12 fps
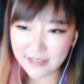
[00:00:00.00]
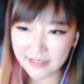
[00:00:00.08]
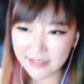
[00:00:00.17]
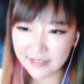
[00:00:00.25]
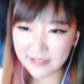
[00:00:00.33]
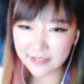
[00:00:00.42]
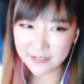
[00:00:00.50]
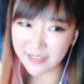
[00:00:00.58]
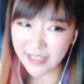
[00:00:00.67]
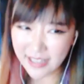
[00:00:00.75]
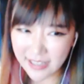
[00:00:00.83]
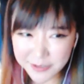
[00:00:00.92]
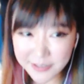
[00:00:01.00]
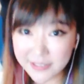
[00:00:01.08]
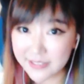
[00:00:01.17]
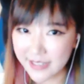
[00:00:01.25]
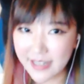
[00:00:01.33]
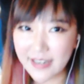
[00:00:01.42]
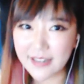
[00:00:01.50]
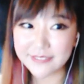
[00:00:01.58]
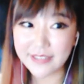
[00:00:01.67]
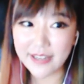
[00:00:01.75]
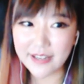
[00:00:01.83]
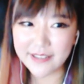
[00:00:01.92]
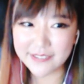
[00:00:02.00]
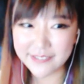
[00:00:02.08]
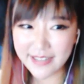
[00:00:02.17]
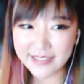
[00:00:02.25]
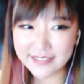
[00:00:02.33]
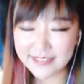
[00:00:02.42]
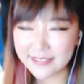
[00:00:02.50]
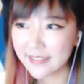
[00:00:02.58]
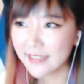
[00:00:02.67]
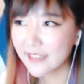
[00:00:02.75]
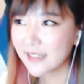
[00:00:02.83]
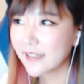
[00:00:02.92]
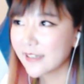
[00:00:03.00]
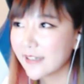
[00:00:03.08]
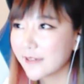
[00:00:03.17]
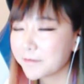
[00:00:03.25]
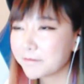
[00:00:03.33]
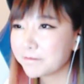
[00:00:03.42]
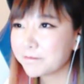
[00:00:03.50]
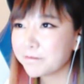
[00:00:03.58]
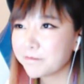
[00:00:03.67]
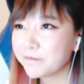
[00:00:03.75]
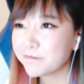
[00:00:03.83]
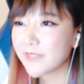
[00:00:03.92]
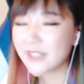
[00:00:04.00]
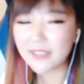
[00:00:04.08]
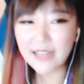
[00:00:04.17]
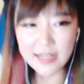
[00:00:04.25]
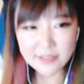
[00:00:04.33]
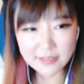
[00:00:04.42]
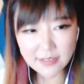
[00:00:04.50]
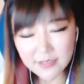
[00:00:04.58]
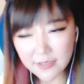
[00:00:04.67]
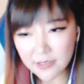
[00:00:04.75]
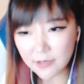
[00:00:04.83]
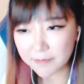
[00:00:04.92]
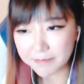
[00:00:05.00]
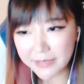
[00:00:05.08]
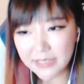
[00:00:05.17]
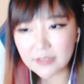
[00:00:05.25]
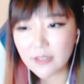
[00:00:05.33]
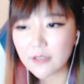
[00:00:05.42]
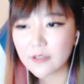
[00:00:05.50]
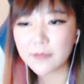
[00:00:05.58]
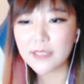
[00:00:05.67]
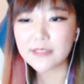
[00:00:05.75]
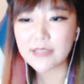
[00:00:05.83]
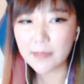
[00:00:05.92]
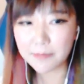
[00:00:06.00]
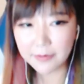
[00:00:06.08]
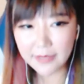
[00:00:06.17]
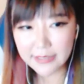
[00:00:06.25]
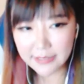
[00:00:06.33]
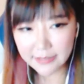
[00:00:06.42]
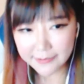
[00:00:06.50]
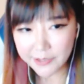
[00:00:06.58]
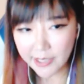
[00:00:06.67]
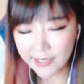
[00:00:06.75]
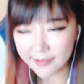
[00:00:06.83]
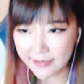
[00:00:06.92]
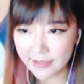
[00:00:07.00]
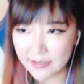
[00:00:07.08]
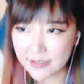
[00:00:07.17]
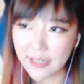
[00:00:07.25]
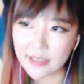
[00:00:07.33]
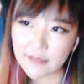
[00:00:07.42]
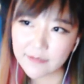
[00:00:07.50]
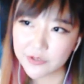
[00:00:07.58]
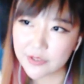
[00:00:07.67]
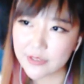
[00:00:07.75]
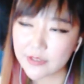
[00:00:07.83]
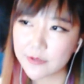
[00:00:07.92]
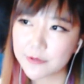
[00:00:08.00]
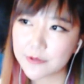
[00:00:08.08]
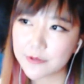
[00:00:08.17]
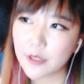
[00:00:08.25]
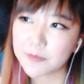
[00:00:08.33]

you can actually tell now, right? The last big tournament I played in China is China versus Europe.